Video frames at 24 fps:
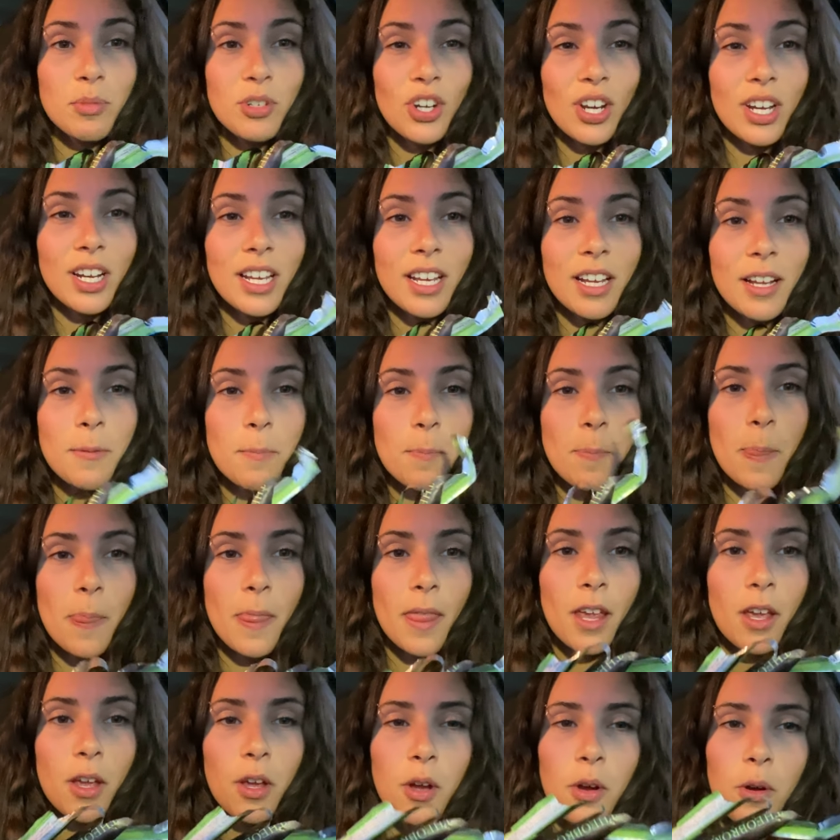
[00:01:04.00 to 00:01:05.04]
training
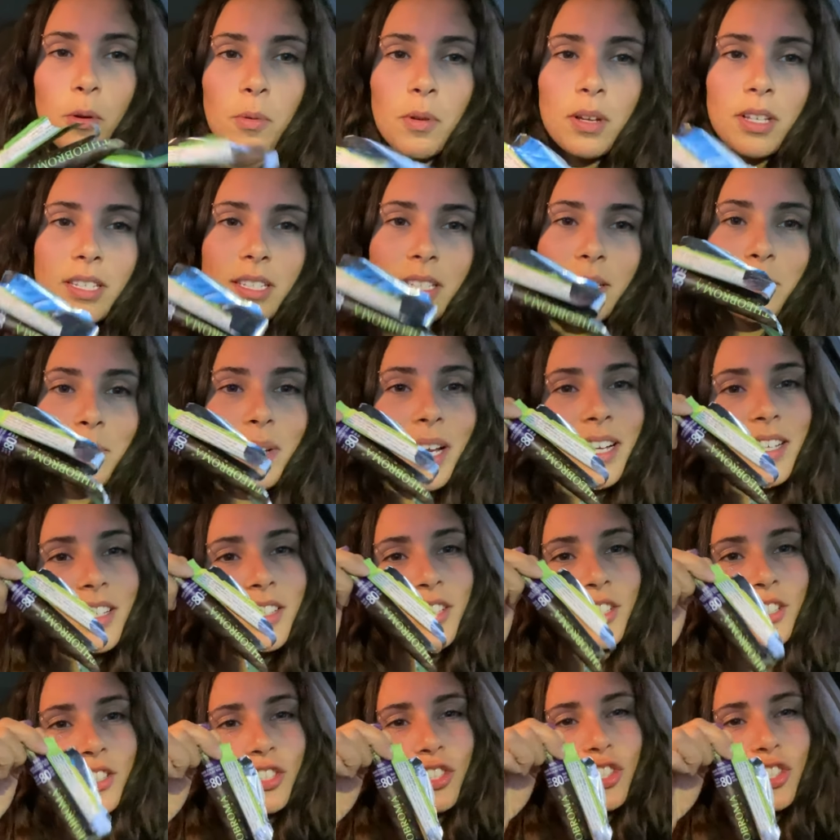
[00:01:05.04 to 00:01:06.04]
with some nice